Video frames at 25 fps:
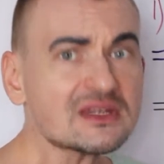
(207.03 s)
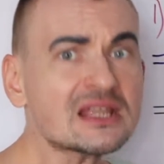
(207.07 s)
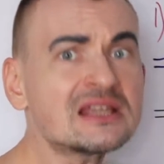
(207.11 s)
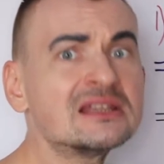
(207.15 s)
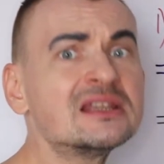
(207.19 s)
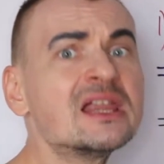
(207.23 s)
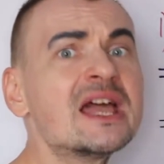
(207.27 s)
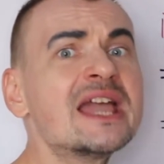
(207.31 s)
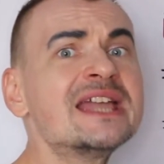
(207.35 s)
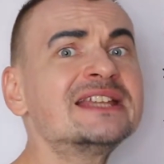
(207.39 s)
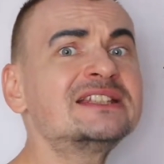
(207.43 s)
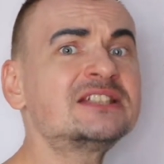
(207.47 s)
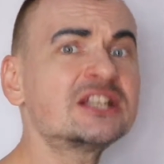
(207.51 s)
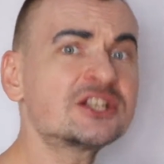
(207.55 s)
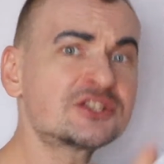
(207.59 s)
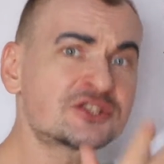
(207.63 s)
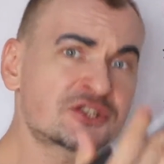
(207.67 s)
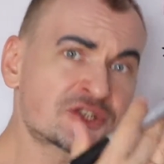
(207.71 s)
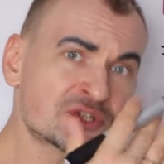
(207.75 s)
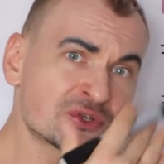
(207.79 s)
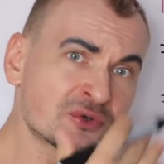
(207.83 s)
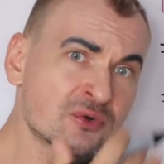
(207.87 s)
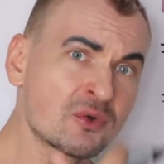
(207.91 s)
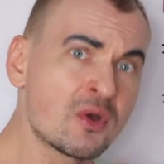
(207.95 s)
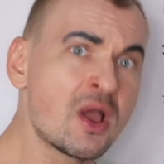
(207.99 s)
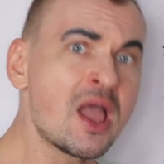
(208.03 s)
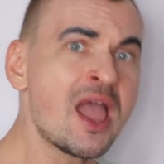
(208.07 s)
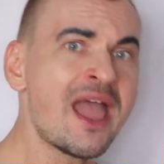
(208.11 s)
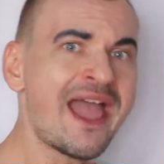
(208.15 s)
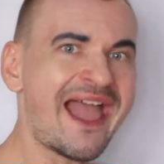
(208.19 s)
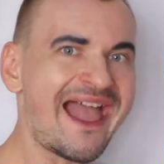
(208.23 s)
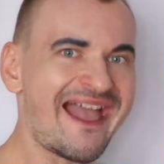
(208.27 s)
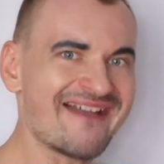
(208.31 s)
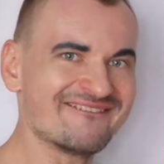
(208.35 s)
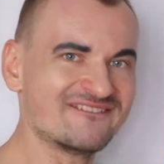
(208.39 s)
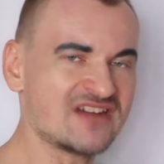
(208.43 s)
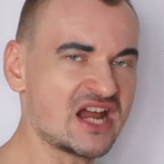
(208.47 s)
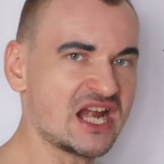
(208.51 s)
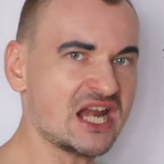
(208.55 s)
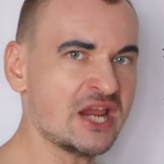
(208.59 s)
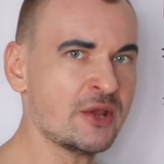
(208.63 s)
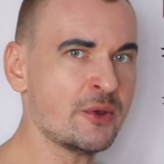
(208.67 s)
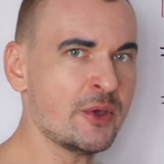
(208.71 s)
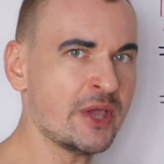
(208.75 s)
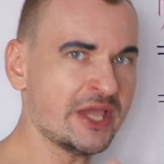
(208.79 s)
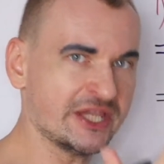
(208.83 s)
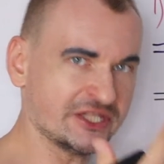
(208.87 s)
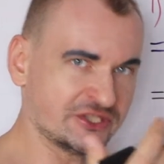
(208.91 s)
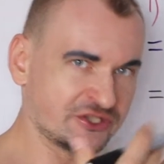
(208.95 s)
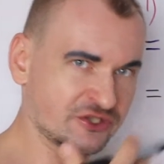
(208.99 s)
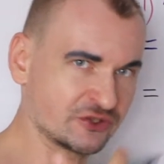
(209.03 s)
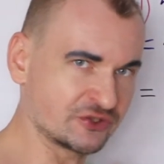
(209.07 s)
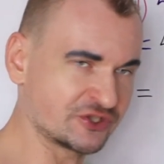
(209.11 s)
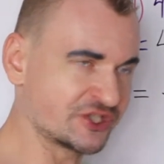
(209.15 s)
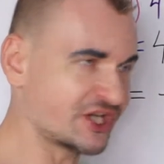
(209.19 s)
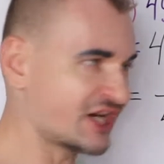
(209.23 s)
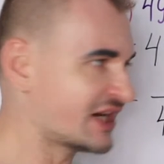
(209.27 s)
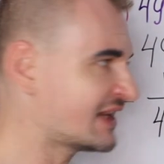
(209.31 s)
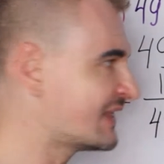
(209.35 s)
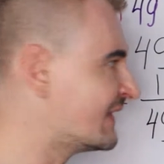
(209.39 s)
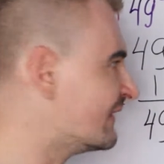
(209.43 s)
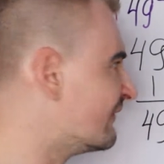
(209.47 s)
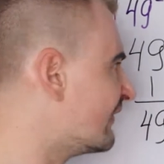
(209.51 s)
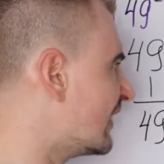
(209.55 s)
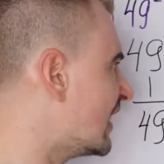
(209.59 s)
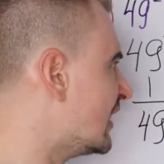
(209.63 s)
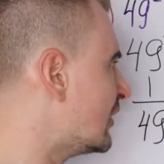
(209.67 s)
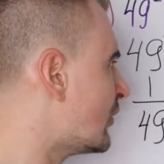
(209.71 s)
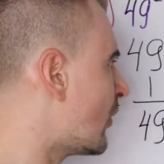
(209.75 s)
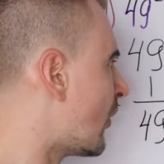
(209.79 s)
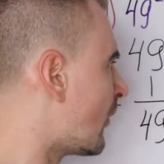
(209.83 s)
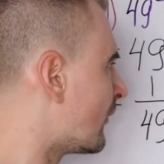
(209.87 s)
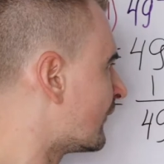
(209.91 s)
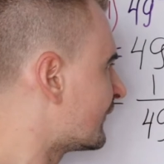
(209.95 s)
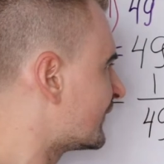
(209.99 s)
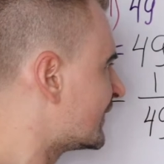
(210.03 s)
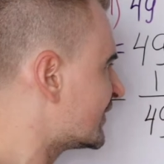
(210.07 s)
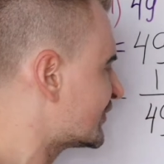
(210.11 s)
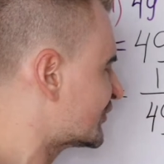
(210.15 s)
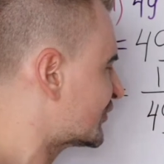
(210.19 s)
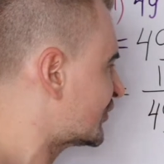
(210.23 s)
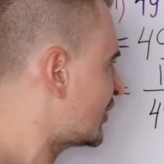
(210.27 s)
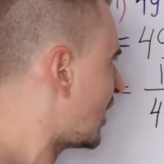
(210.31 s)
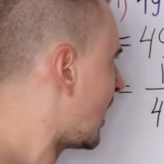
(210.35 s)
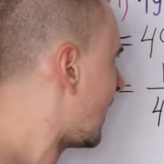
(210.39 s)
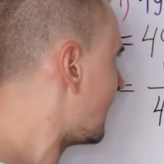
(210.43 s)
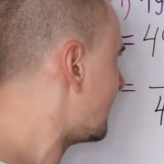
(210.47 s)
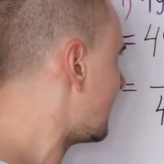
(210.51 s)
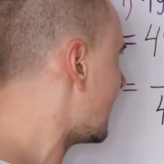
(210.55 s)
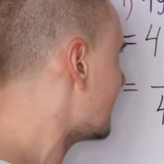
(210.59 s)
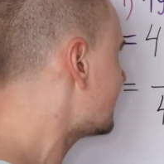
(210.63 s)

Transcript: later to evaluate, to take the value of this number.